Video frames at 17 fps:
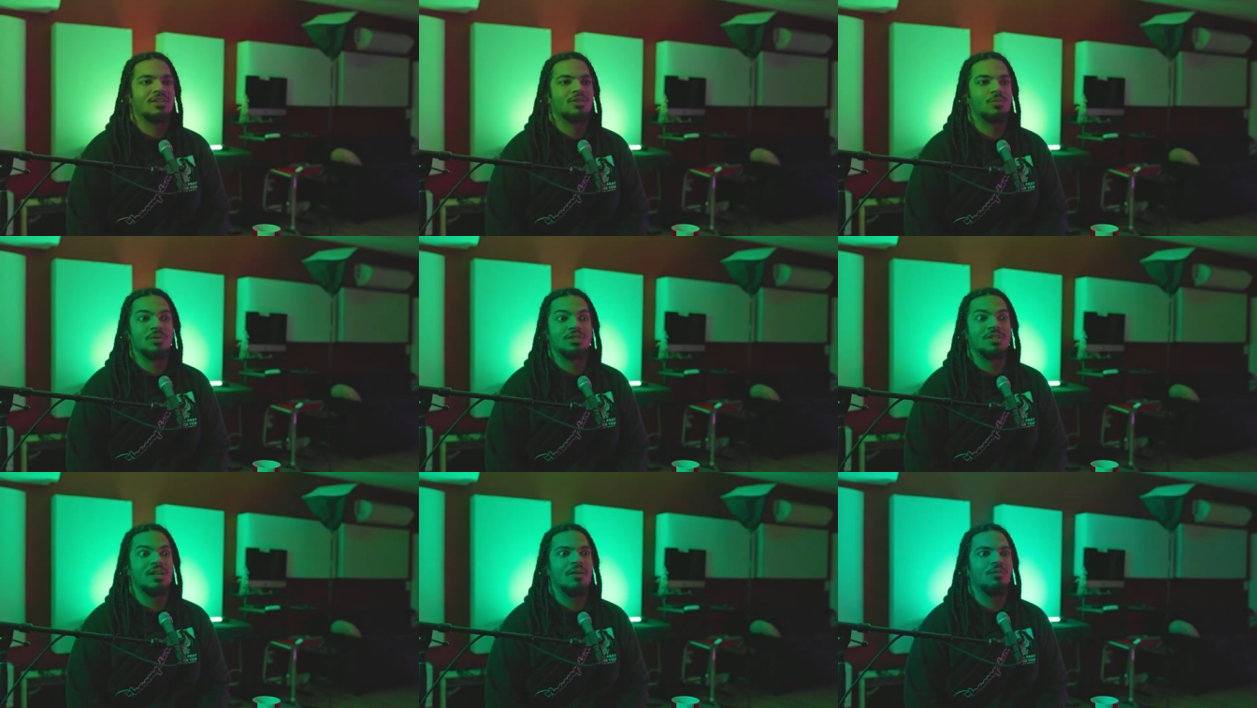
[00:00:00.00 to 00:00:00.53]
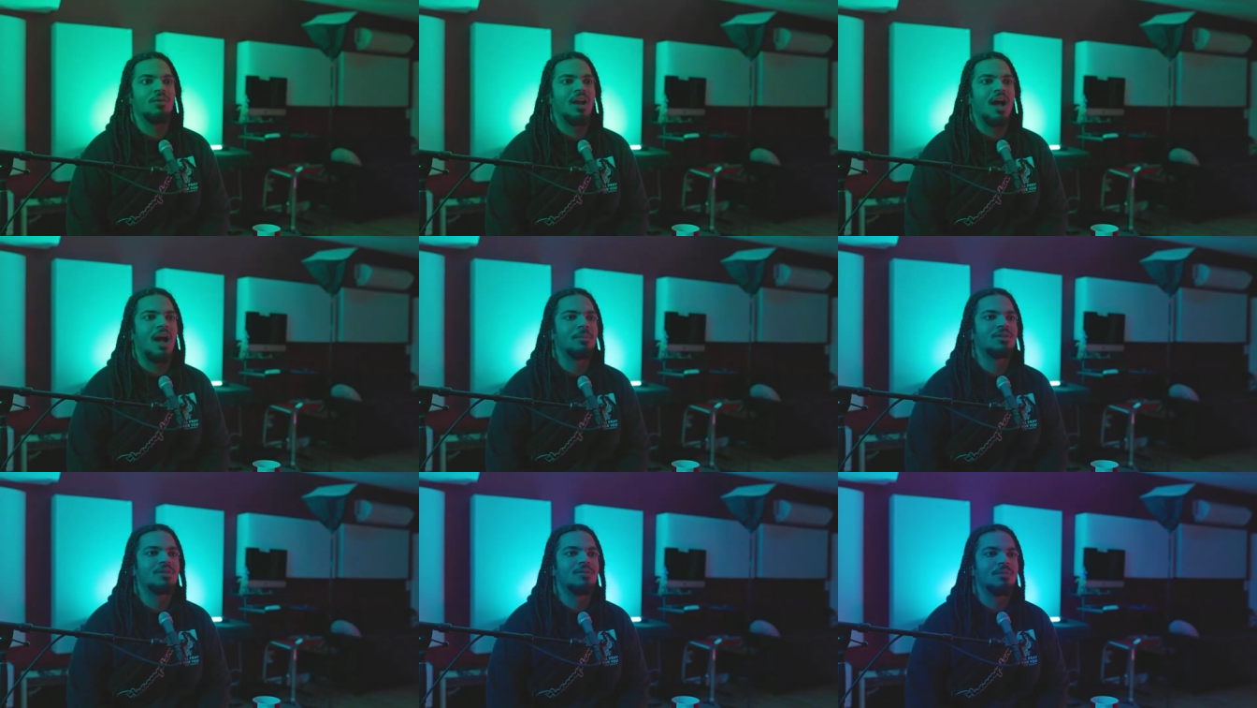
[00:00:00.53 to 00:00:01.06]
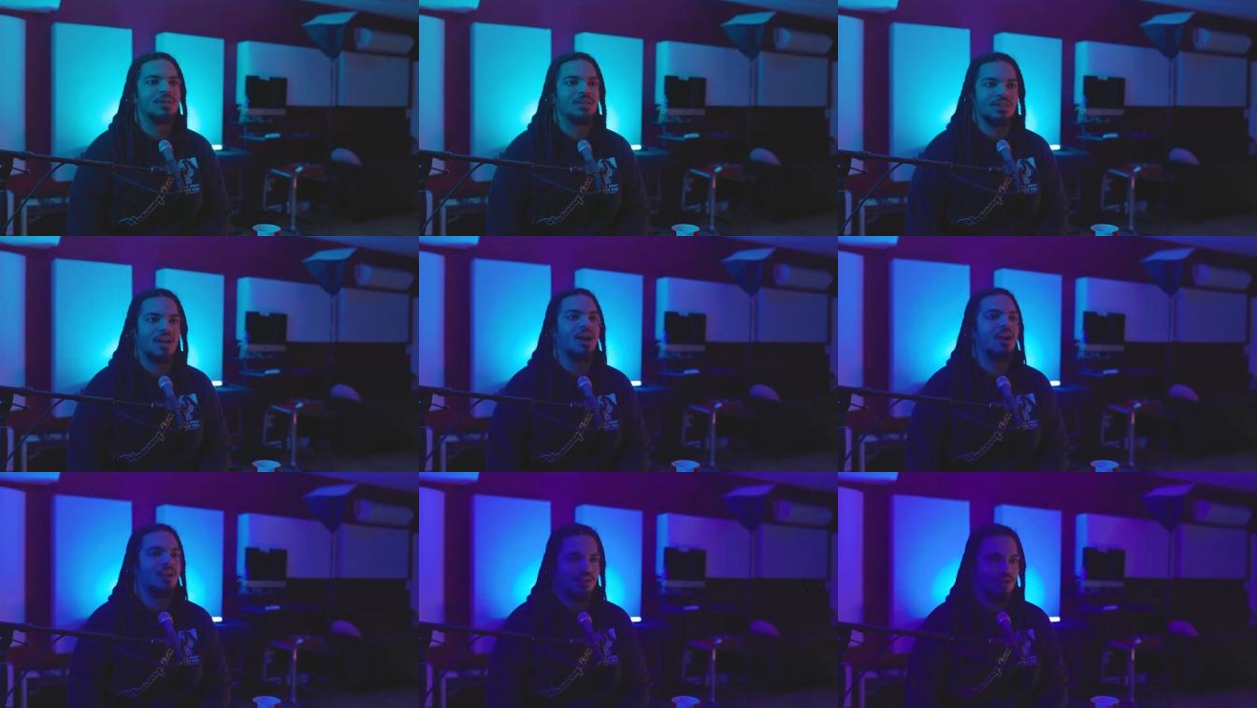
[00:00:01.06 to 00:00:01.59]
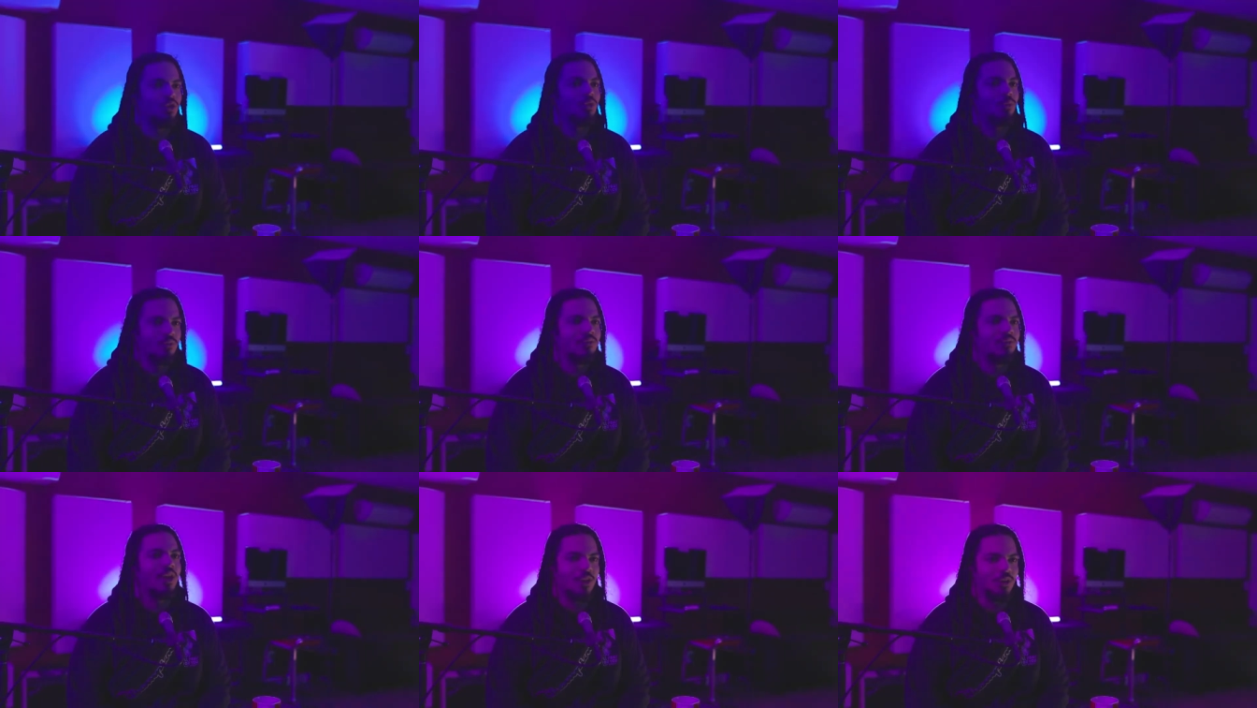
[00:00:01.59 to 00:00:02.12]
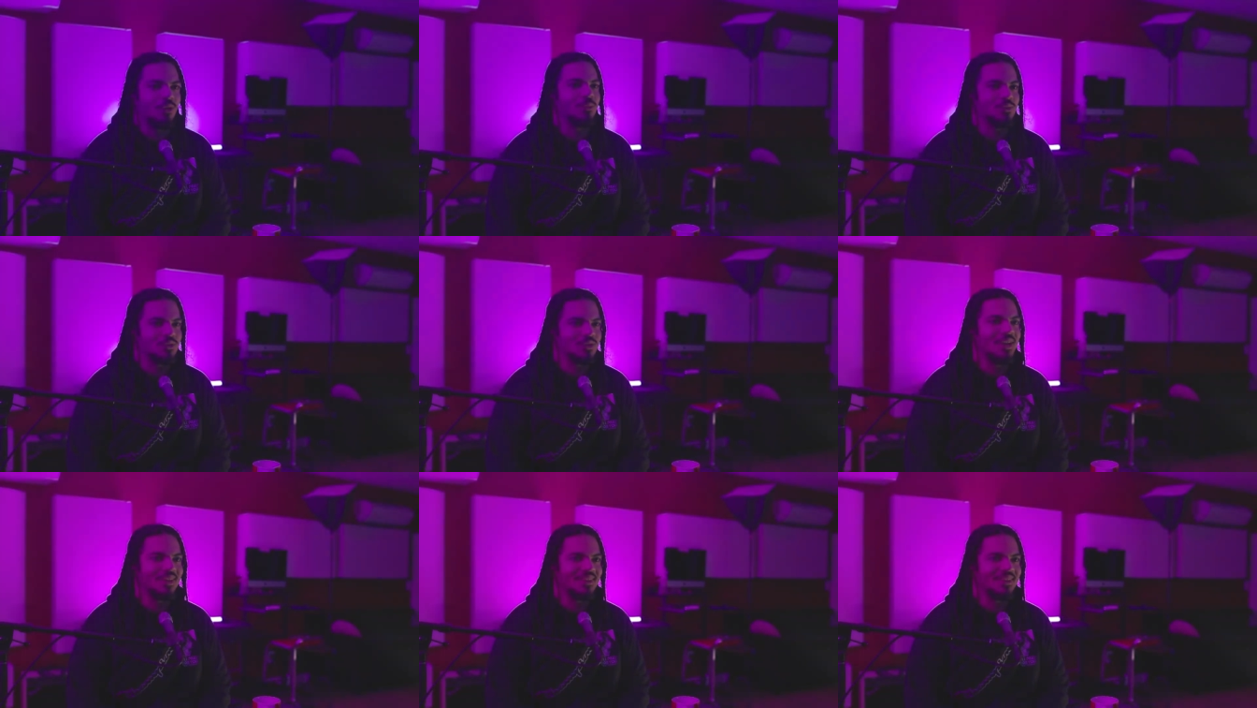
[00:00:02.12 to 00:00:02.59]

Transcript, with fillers: was never an option because I already knew what failure was like,